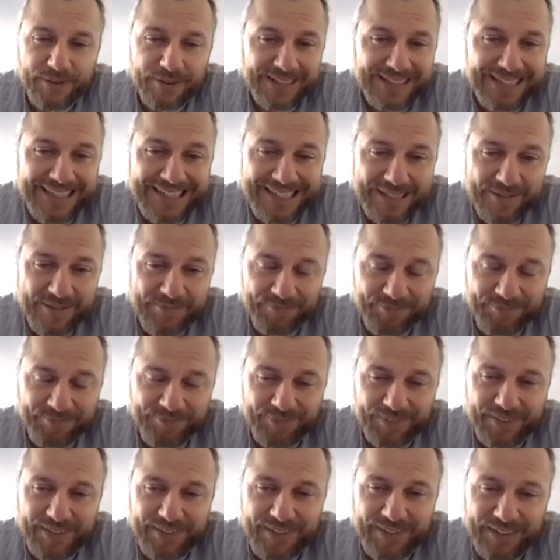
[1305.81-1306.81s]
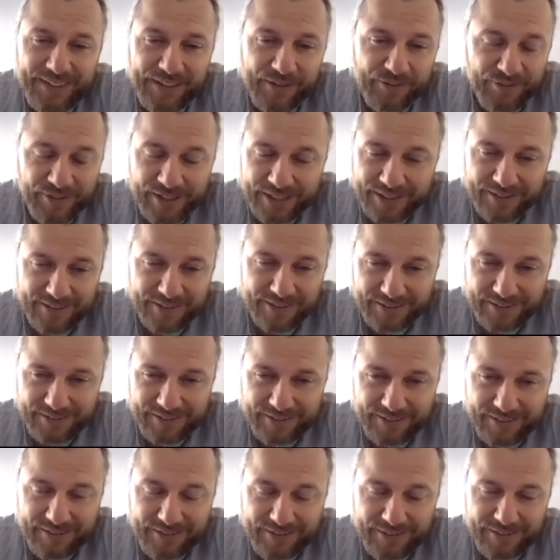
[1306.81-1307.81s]
key. In fact,
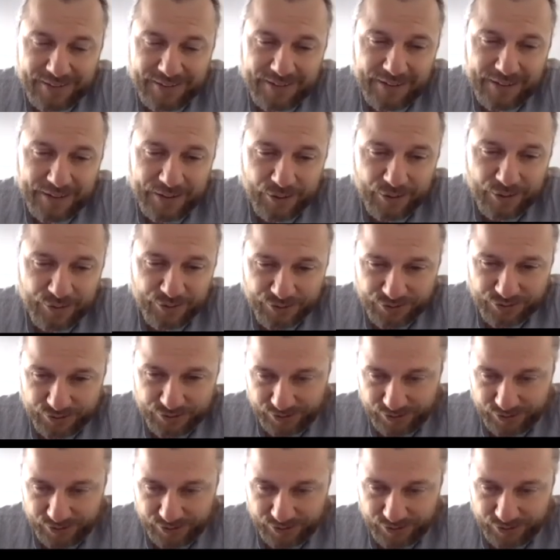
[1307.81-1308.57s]
the kind of